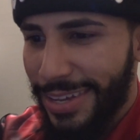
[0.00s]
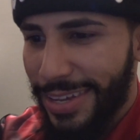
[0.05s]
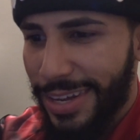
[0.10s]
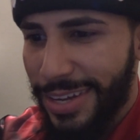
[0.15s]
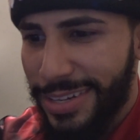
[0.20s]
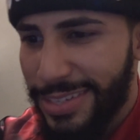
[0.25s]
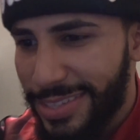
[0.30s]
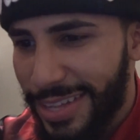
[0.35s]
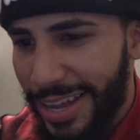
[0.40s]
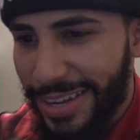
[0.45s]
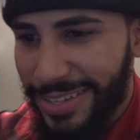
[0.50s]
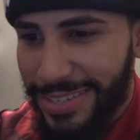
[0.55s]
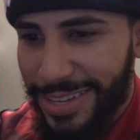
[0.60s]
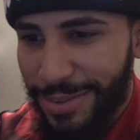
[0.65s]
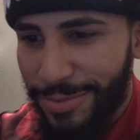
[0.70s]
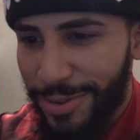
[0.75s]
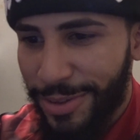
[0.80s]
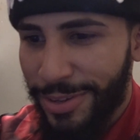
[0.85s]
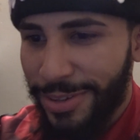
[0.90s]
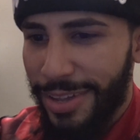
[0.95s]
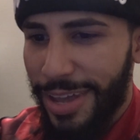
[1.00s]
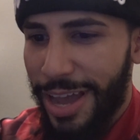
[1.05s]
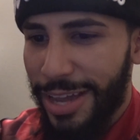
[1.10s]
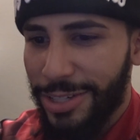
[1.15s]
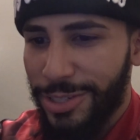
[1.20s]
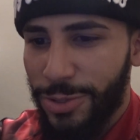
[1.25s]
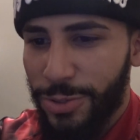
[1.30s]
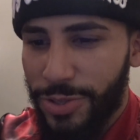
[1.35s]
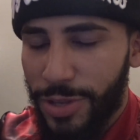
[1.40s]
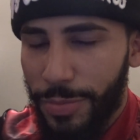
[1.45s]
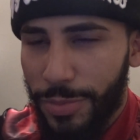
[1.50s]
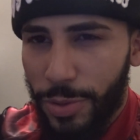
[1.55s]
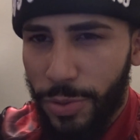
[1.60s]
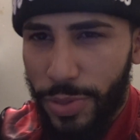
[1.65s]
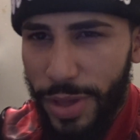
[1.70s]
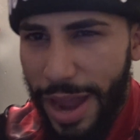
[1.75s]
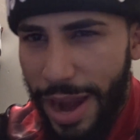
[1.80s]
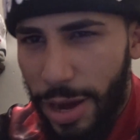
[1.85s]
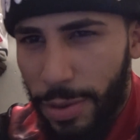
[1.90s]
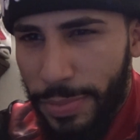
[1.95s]
It's Thanksgiving. I should do something
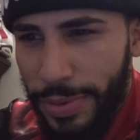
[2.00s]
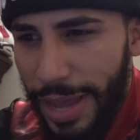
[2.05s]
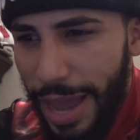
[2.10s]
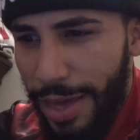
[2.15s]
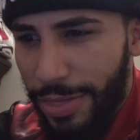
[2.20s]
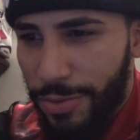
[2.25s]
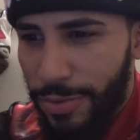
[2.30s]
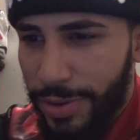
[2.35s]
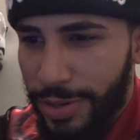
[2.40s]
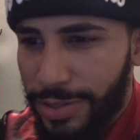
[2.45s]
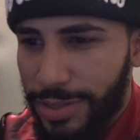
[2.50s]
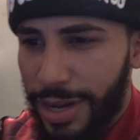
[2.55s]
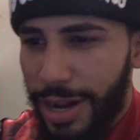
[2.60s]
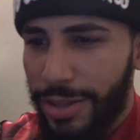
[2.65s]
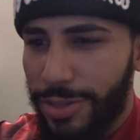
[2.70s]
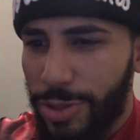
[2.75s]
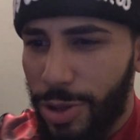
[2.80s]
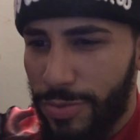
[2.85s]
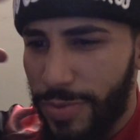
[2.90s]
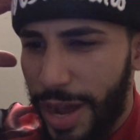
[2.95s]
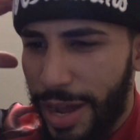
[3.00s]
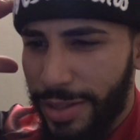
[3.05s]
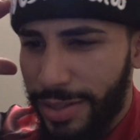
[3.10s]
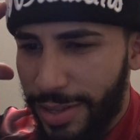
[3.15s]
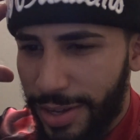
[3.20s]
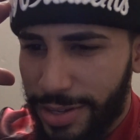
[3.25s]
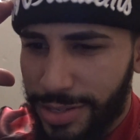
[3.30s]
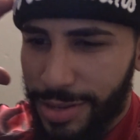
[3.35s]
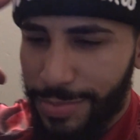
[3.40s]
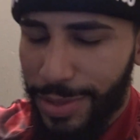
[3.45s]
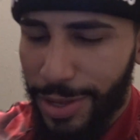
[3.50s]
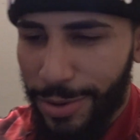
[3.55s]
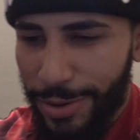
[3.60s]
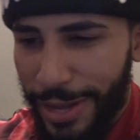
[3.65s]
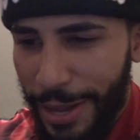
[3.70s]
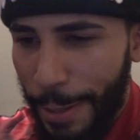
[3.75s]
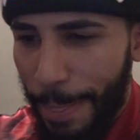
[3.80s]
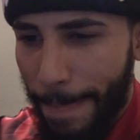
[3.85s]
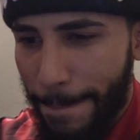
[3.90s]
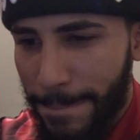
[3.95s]
with Arab gatherings. Then I thought of ideas. I'm like,
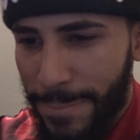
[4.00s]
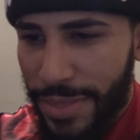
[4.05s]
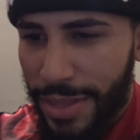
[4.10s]
okay.